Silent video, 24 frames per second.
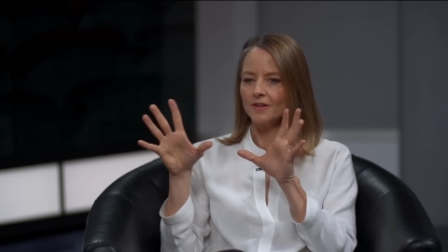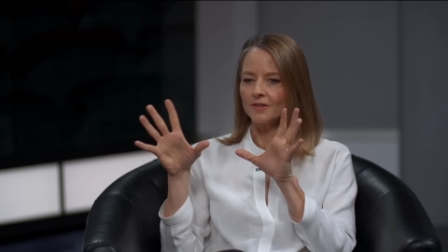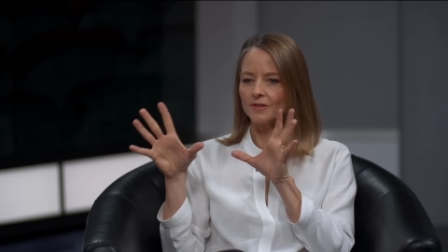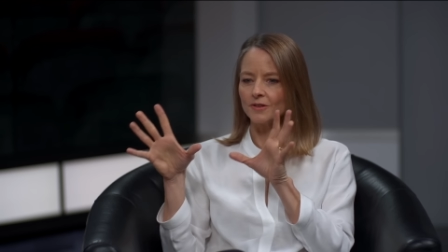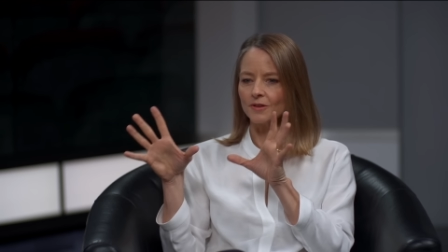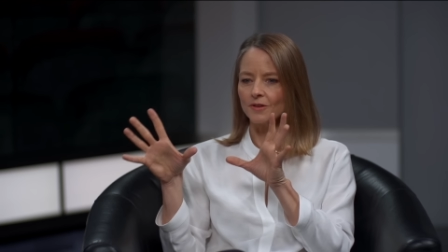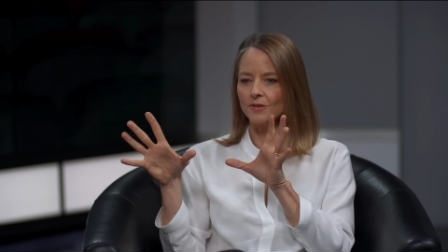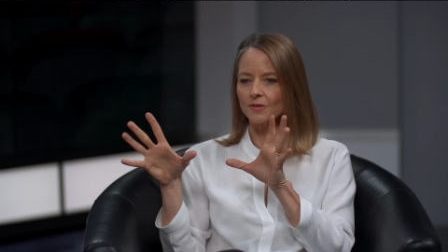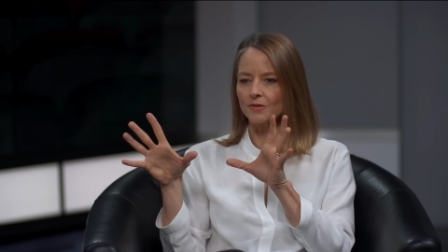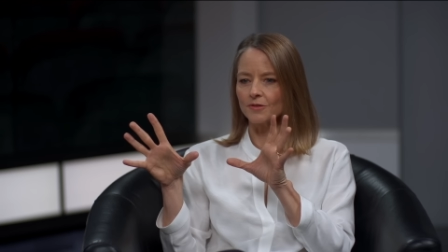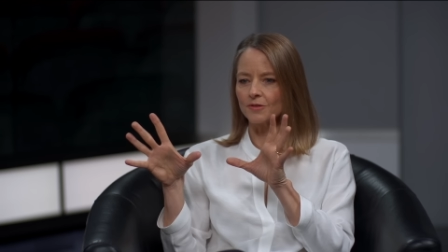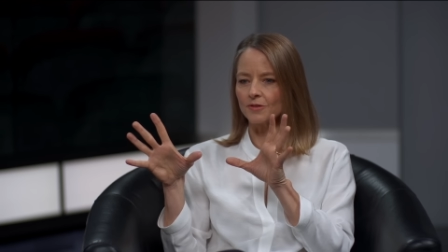
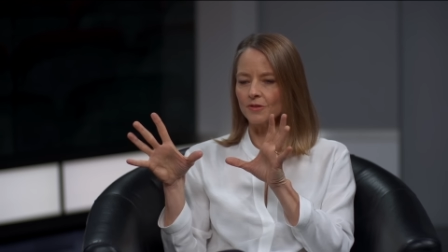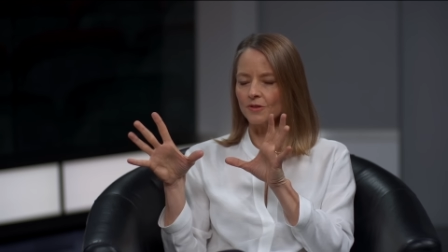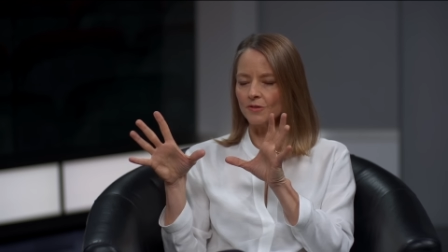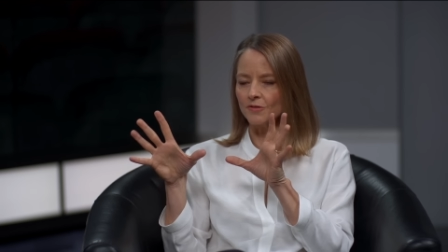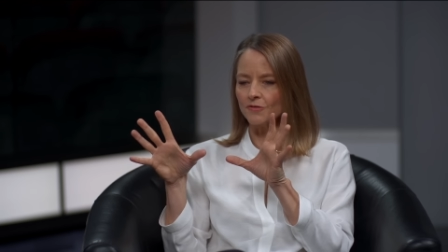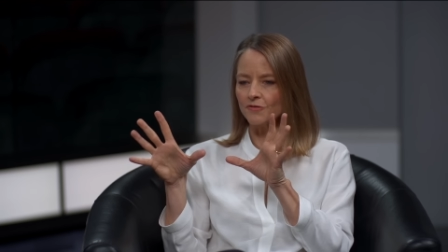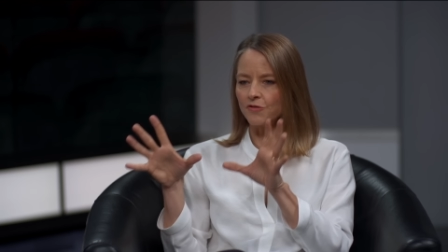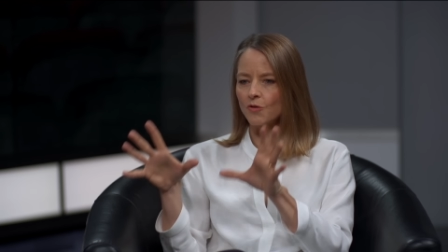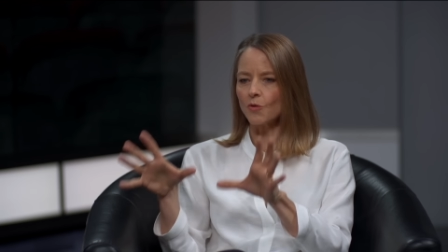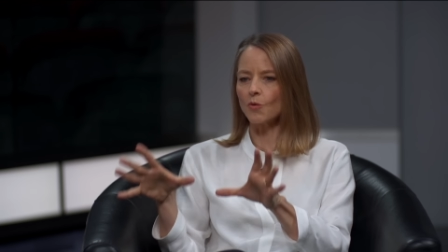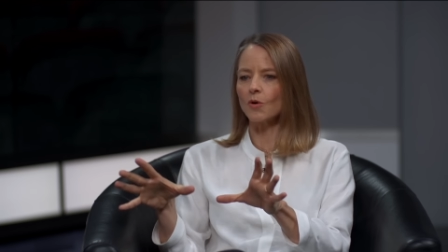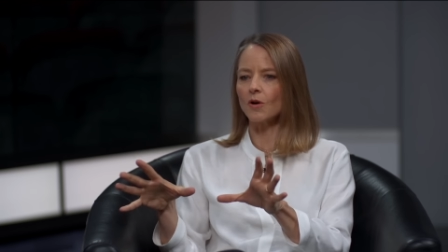The, the
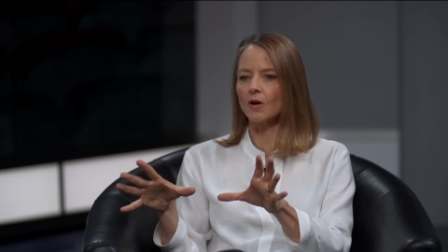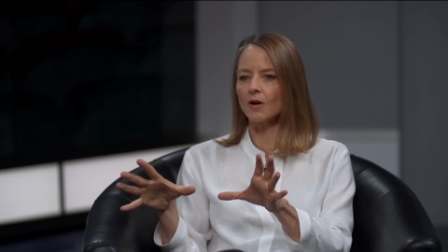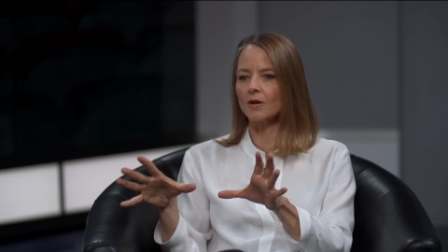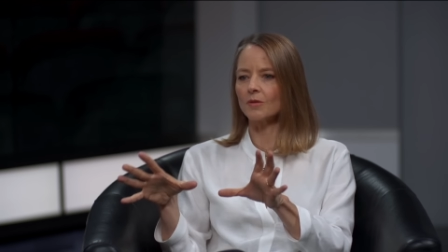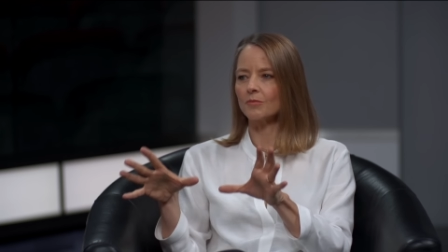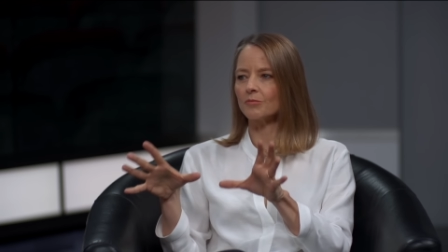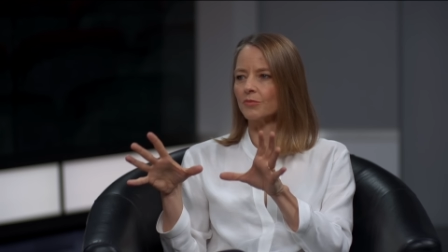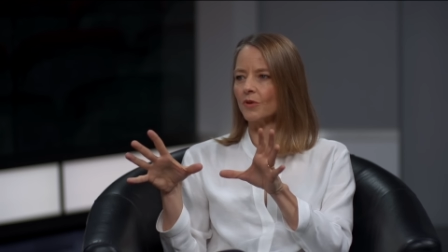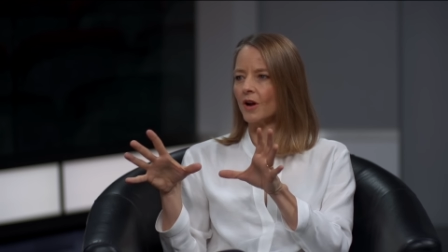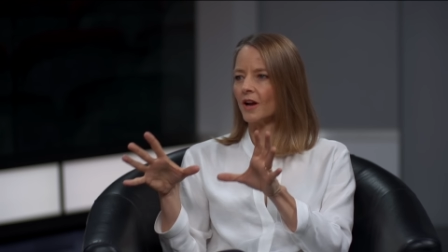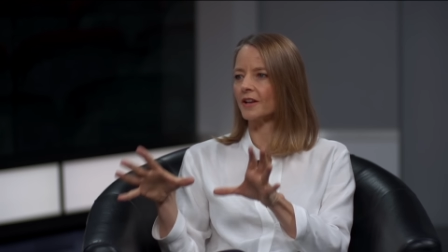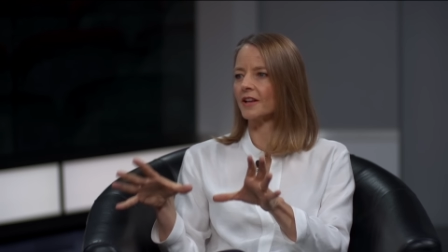
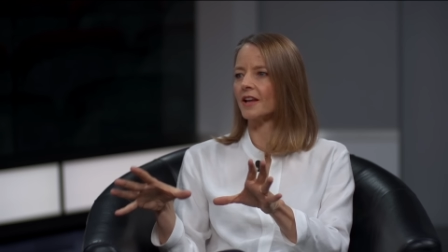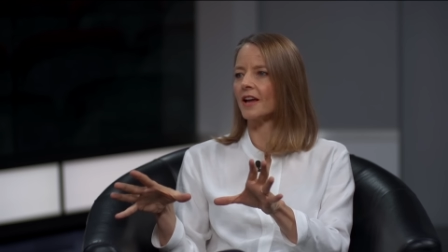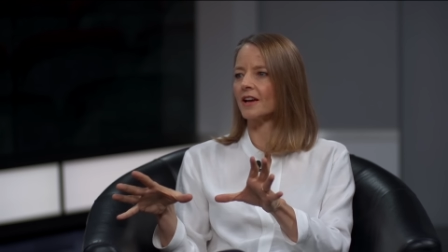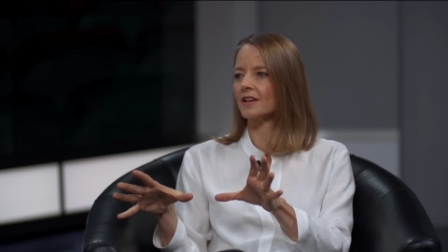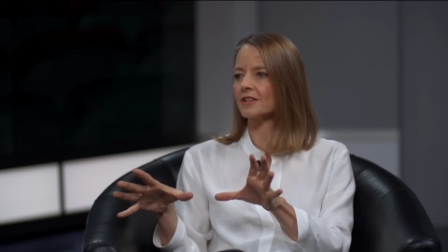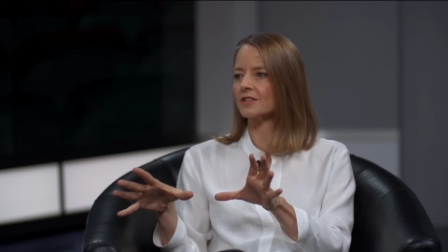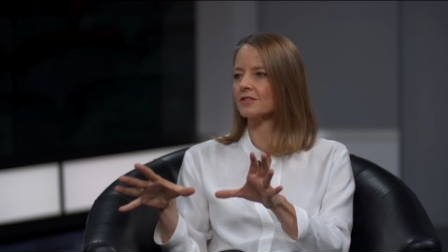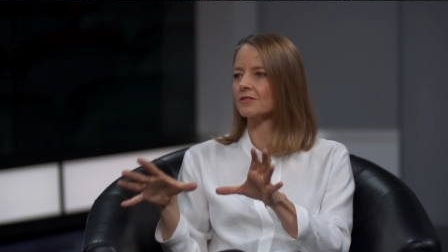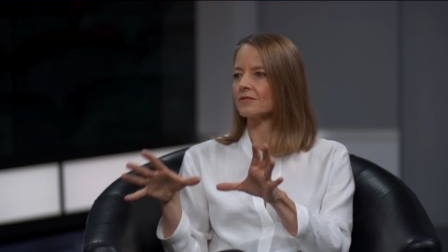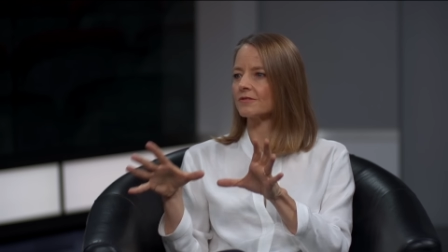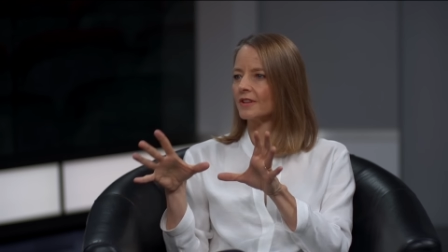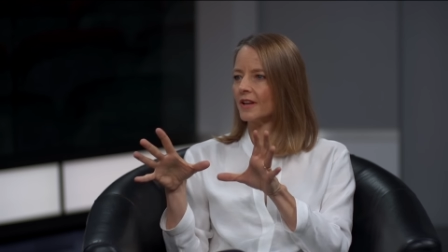four
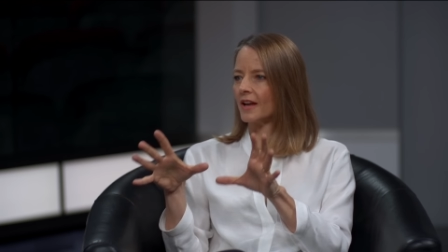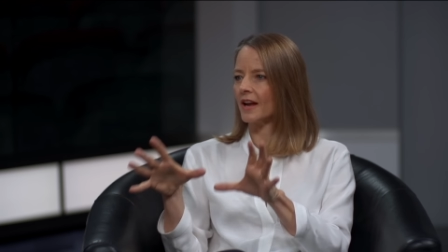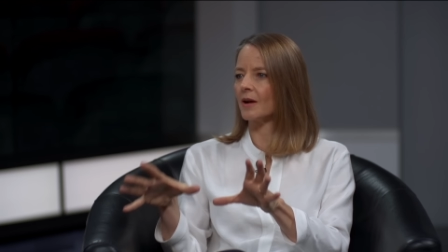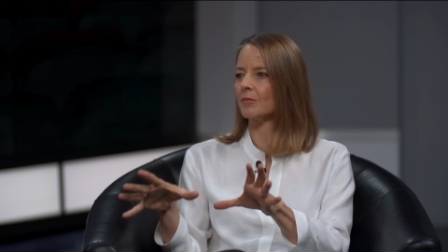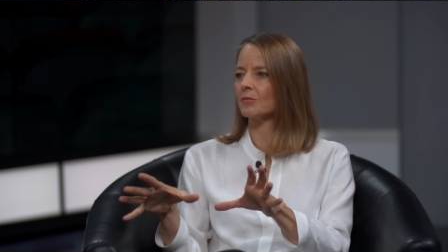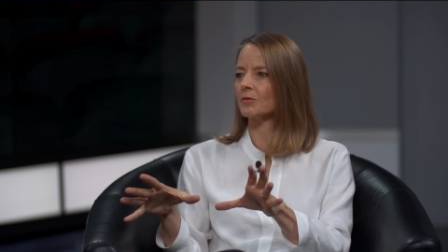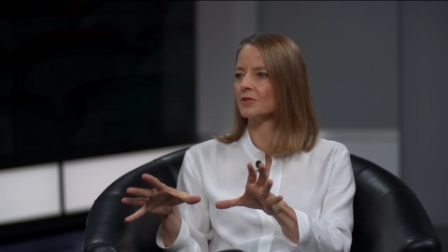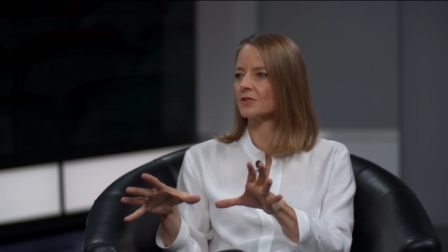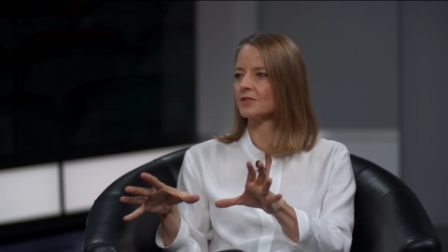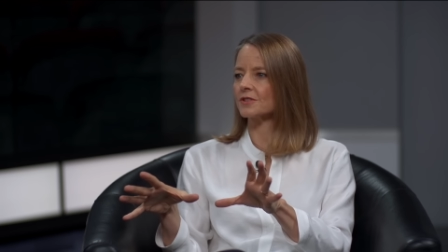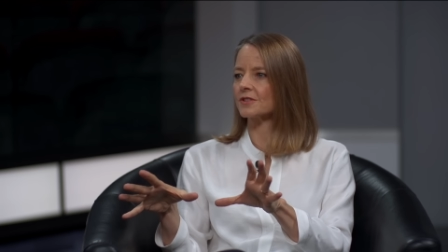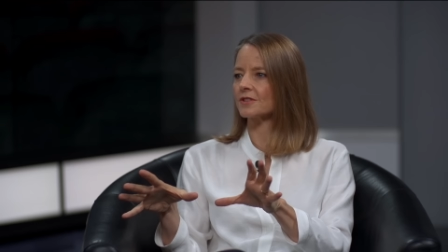broadcast
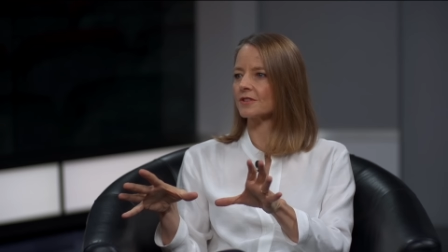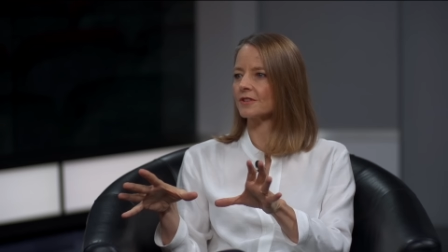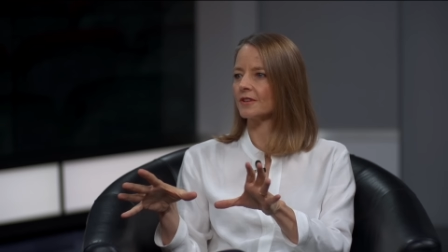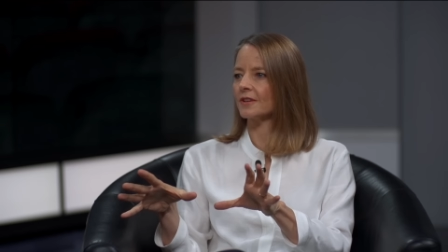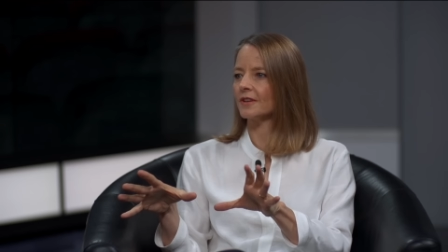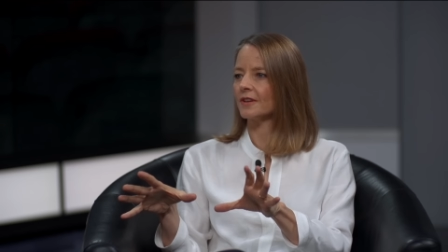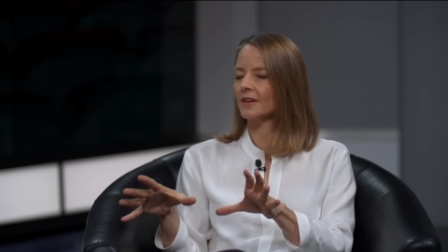cameras,